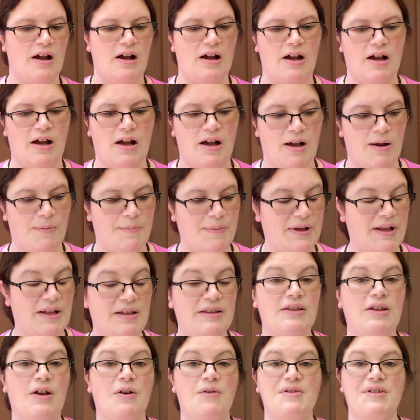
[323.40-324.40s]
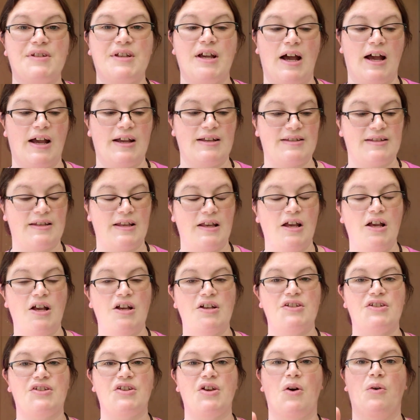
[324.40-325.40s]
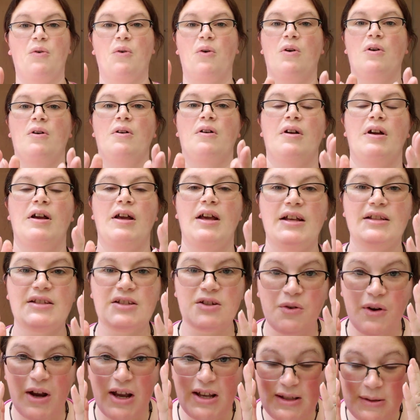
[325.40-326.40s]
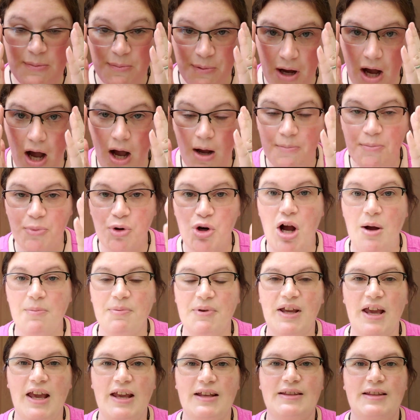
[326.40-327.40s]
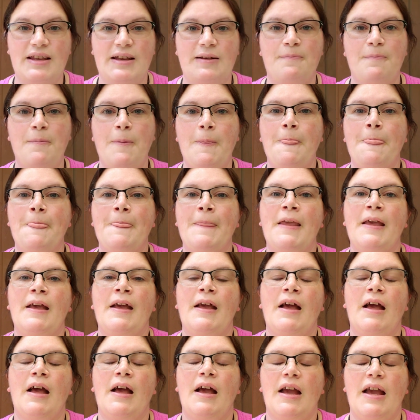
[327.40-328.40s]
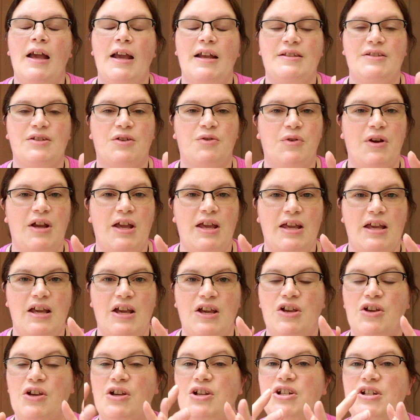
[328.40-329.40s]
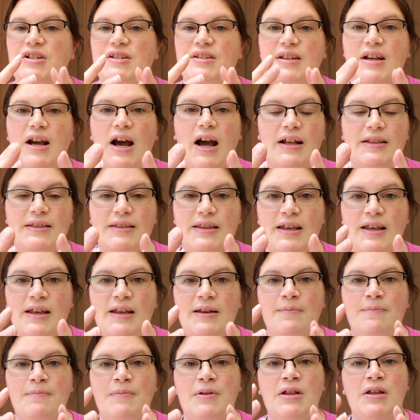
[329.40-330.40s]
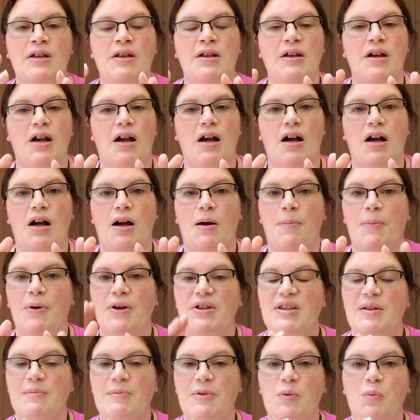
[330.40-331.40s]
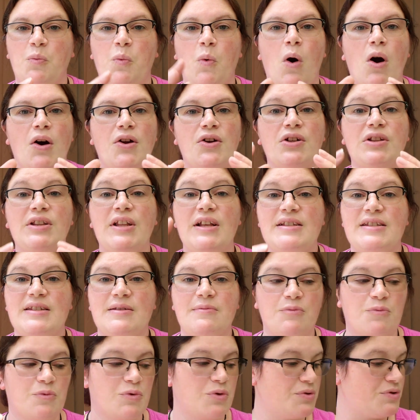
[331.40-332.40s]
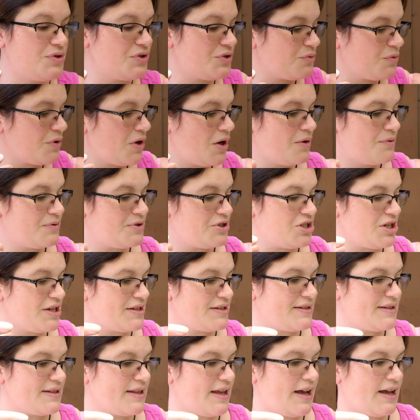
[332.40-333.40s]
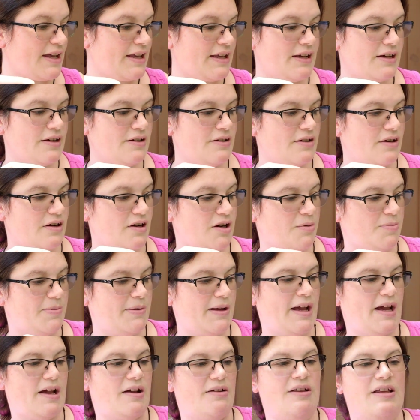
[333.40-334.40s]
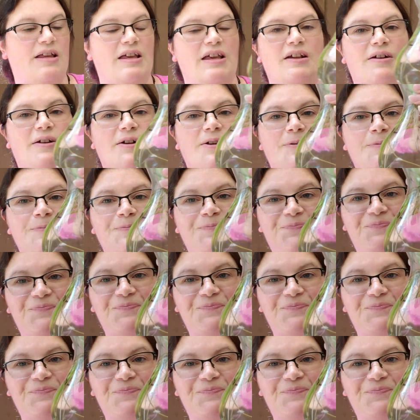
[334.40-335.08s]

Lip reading: But those guys. So it's great to propagate them. It's great. You could just cut them, put them in water, let some roots grow, just like our pal here.